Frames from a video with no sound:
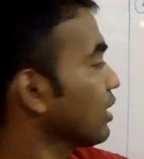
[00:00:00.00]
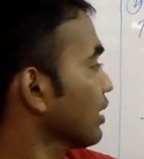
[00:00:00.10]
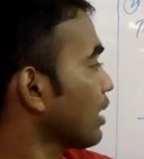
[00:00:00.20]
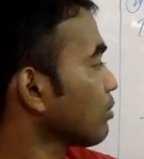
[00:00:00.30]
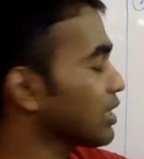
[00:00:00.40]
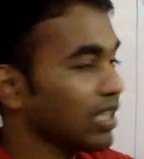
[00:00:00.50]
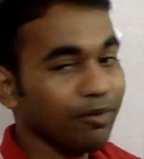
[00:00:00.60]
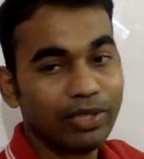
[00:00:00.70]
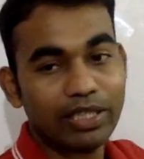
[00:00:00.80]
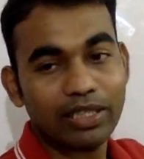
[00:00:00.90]
That means
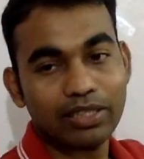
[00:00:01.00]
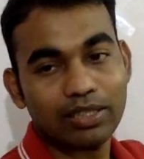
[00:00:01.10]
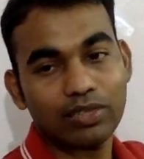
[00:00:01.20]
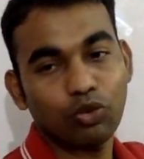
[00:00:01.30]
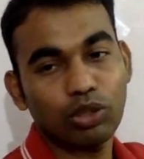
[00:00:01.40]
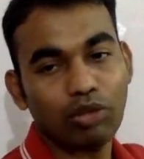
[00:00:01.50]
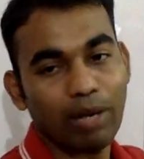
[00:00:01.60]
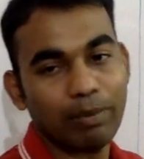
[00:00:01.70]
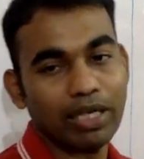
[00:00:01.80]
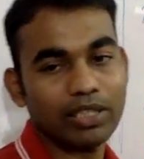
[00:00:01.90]
everything is going to
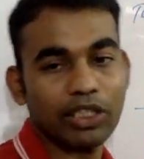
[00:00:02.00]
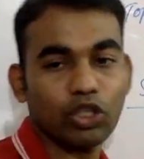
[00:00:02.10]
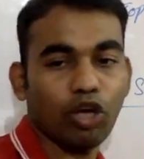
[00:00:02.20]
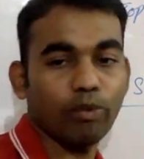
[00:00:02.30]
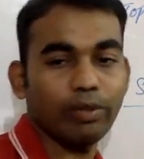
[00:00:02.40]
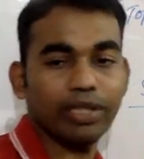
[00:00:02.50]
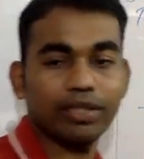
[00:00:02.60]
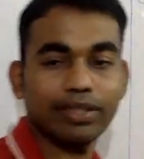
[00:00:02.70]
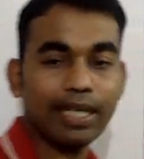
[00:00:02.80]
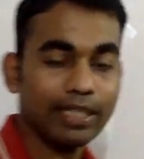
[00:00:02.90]
happen at the top end,
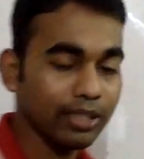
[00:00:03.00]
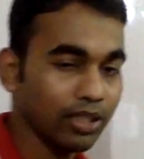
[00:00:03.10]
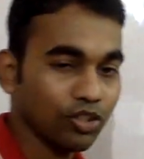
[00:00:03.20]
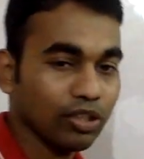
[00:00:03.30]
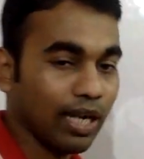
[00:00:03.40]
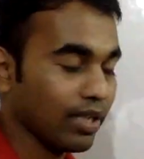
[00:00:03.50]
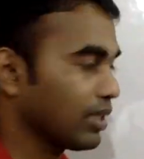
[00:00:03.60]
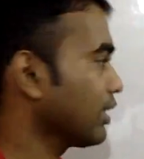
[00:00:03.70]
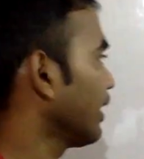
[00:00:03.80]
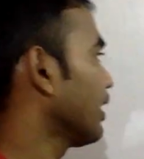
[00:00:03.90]
right? So that's
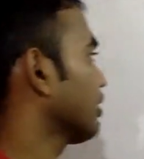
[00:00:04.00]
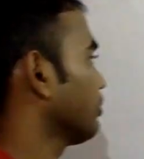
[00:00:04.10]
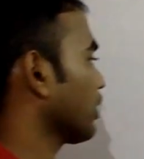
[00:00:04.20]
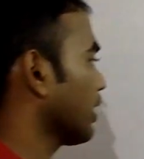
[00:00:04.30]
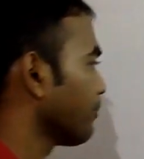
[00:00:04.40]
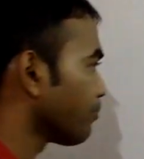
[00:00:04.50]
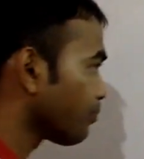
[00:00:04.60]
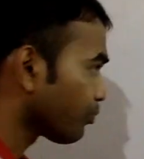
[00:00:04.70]
the end. Okay.